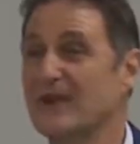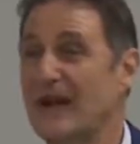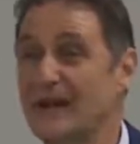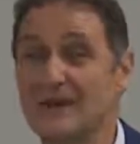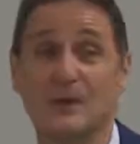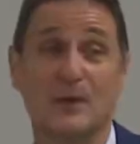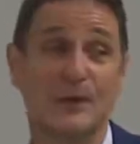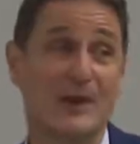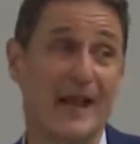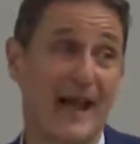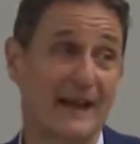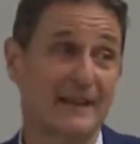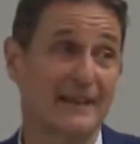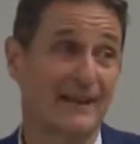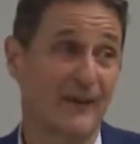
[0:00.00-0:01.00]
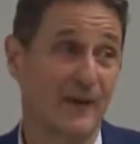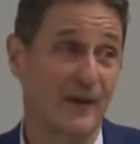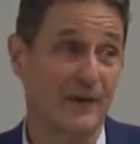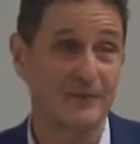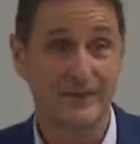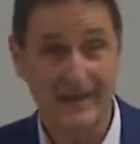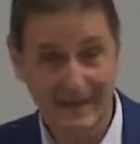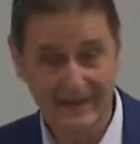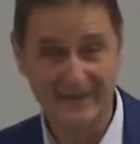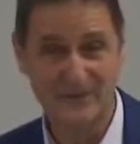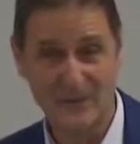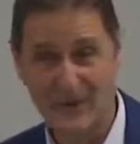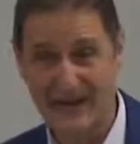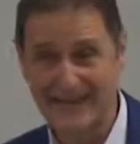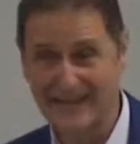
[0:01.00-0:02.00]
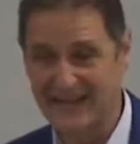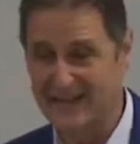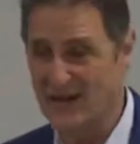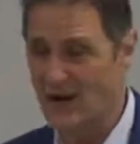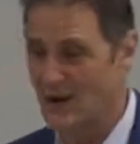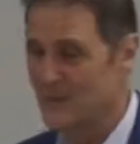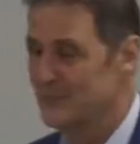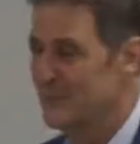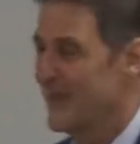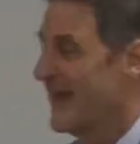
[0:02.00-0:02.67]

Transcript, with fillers: value or lack thereof right there.